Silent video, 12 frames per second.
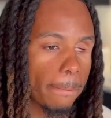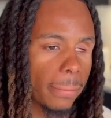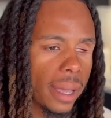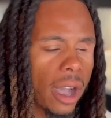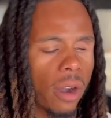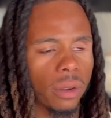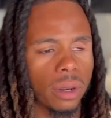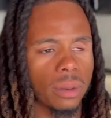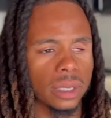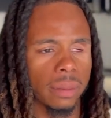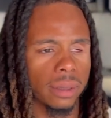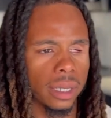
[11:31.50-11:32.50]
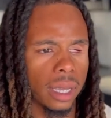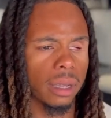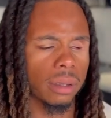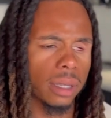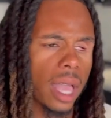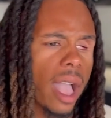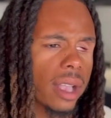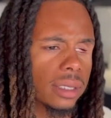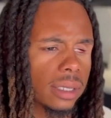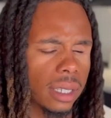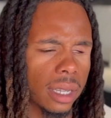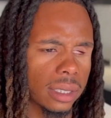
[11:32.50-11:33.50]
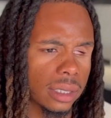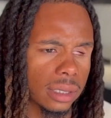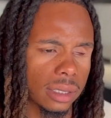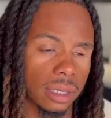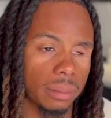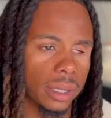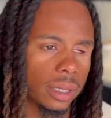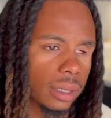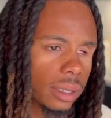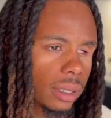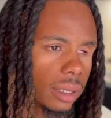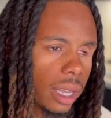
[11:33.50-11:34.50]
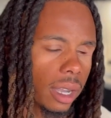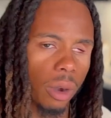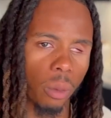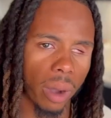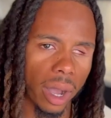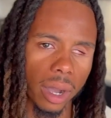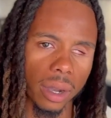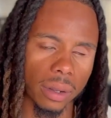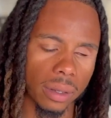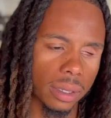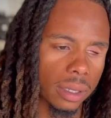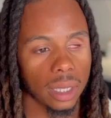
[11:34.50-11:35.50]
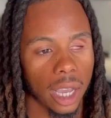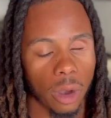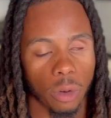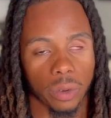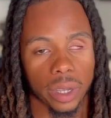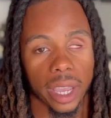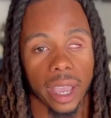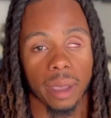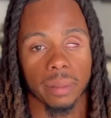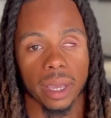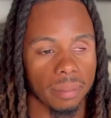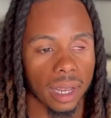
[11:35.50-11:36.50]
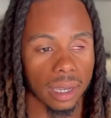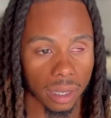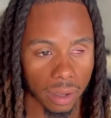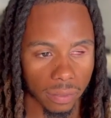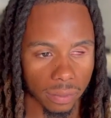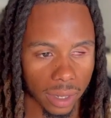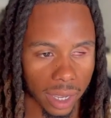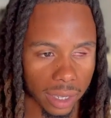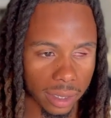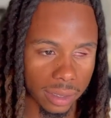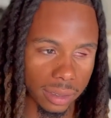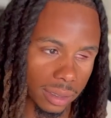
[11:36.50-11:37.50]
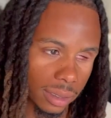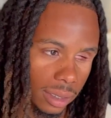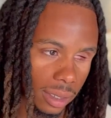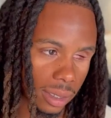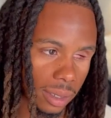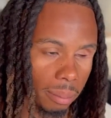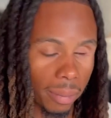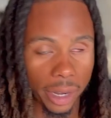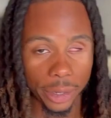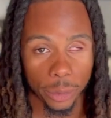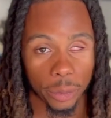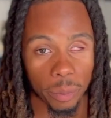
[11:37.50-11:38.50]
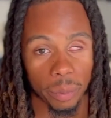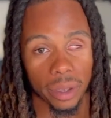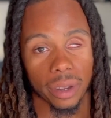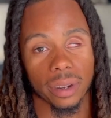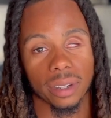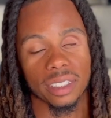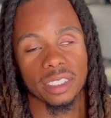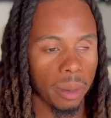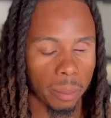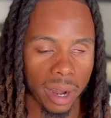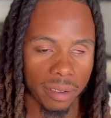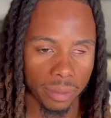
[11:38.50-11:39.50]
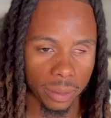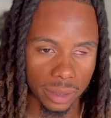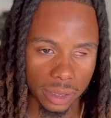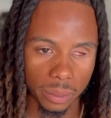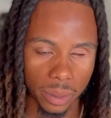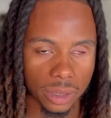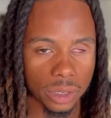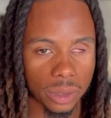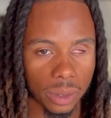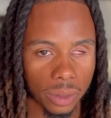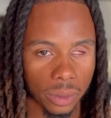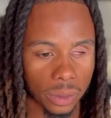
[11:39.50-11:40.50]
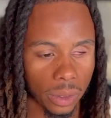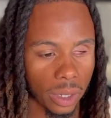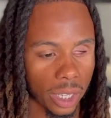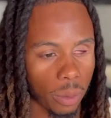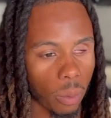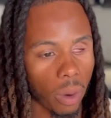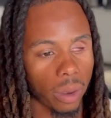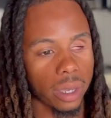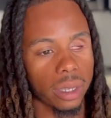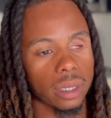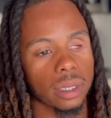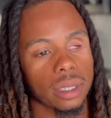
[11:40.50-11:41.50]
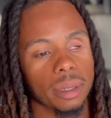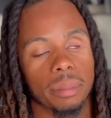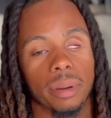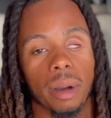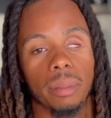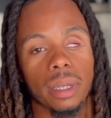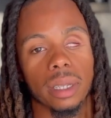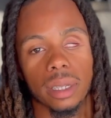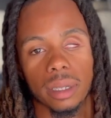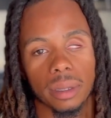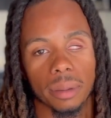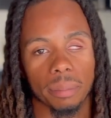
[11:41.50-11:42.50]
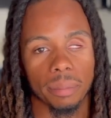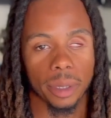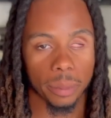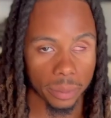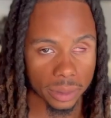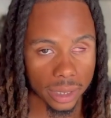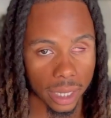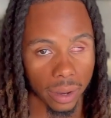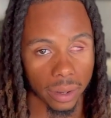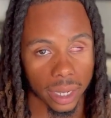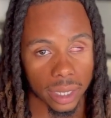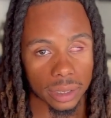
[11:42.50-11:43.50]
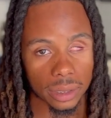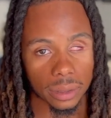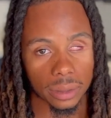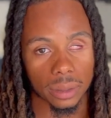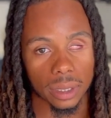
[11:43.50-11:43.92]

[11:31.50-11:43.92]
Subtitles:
I don't know, something that actually like just took me like a while. I overcame that. I loved like my new appearance, but at first it was a struggle, you know, like walking in public and people staring at you,